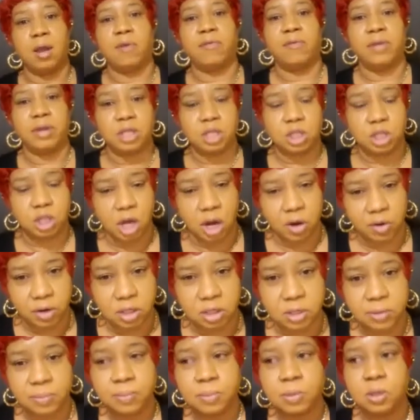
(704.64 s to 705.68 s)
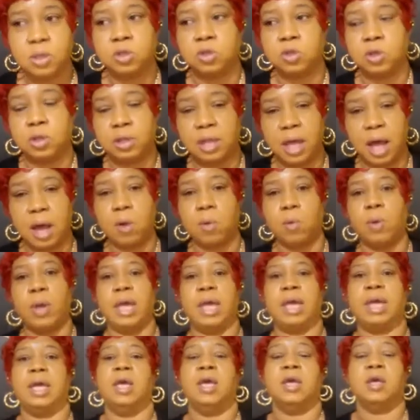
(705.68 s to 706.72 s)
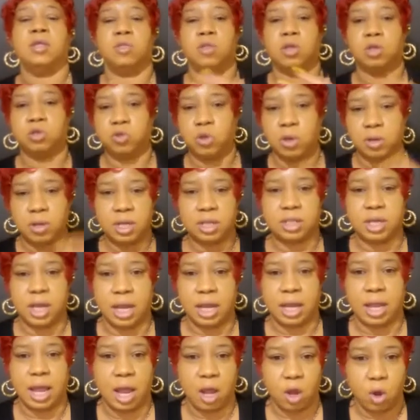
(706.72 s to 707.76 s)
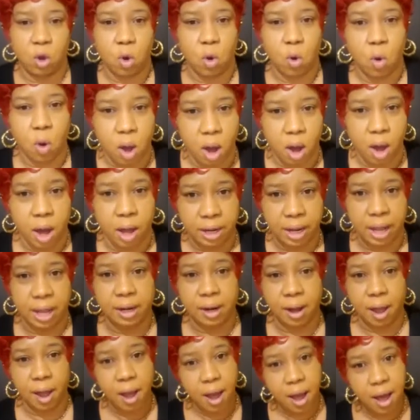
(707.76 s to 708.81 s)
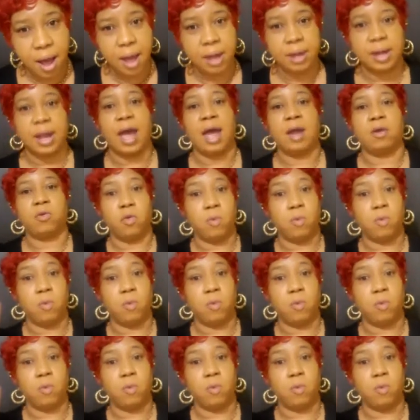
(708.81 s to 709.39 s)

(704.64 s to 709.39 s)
love and cherish, so that way the tradition can go on and on. And